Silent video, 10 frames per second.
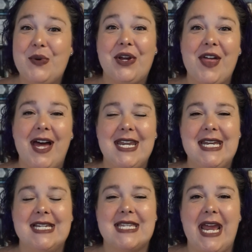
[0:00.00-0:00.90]
Spookathon
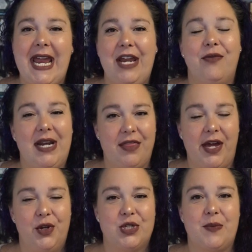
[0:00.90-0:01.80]
is a
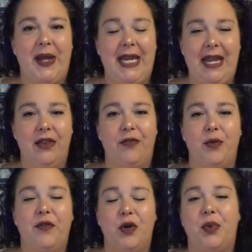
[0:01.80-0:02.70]
readathon hosted by Kayla
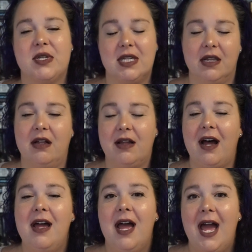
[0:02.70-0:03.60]
from over at Books and
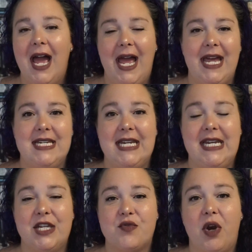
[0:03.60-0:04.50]
Lala, and
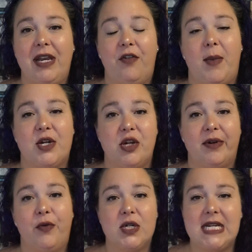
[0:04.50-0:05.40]
it is running from
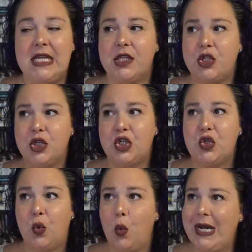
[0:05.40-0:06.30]
October 14th to the
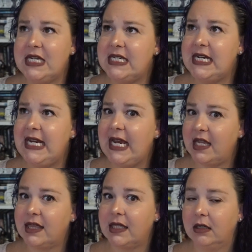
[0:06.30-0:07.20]

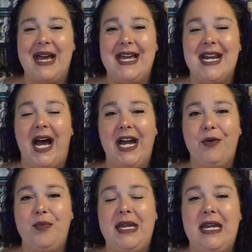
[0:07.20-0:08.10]
20th. And I
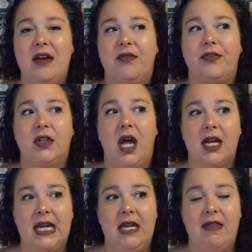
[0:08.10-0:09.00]
will be
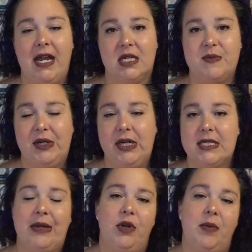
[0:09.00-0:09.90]
vlogging that
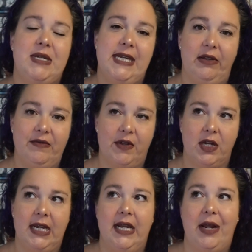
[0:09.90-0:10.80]
experience. I will not be daily
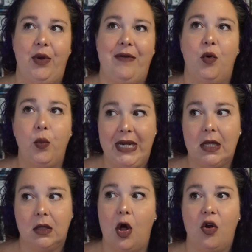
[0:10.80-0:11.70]
vlogging it. I will have a
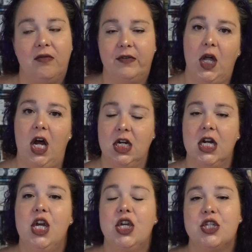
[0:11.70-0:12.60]
week long vlog.
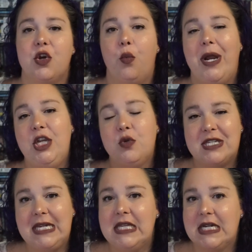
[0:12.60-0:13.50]
So when you
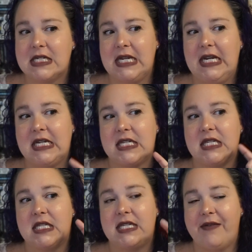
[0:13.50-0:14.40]
see this, it is
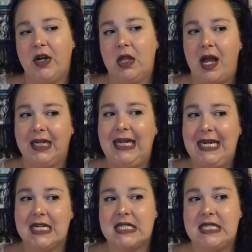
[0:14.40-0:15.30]
seven o'clock
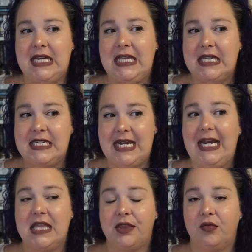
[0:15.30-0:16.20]
EST, the
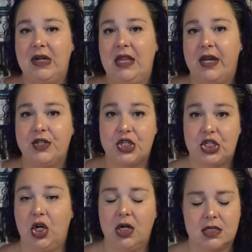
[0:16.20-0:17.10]
day that the readathon
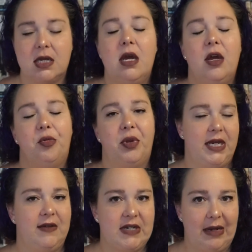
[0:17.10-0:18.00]
starts.
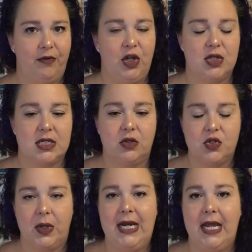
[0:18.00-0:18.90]
Plenty of time for you to still
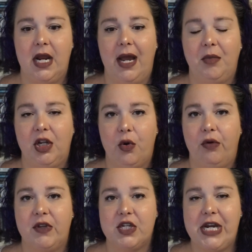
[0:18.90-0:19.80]
join in. I'm gonna go
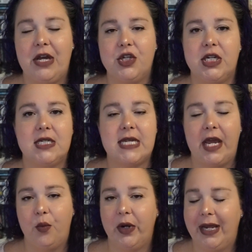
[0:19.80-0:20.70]
over the challenges
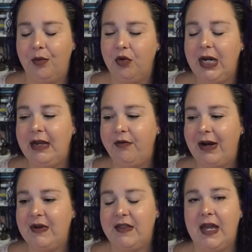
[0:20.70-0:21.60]
and what I'm reading for
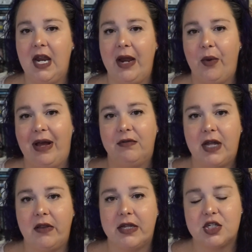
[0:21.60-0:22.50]
everything. I will have
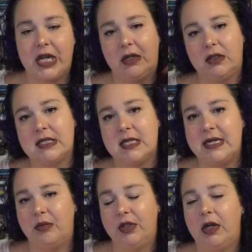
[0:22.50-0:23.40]
Lala's channel listed
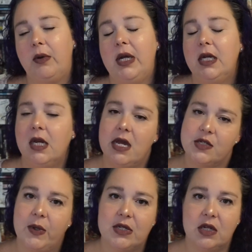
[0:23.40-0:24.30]
down below,
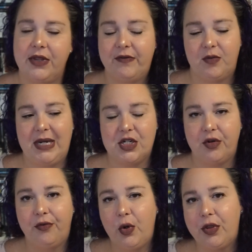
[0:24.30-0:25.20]
as well as all the
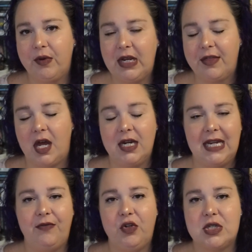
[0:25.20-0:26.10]
information for the readathon
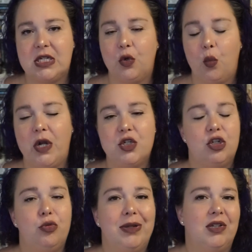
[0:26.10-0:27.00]
if you still want
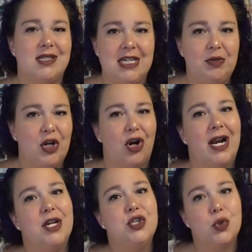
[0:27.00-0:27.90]
to build a TBR
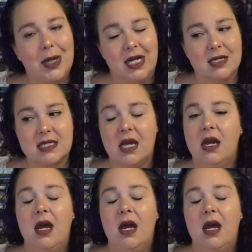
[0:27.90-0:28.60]
and join us.